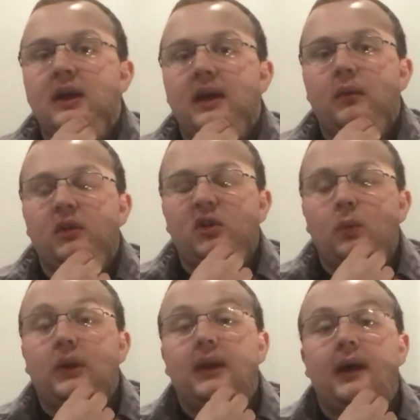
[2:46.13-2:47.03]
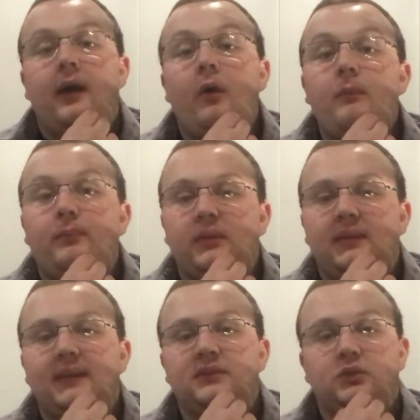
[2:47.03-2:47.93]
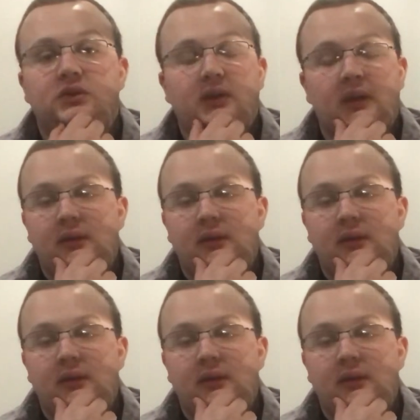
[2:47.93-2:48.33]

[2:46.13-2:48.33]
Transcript: And what you want to help with this, because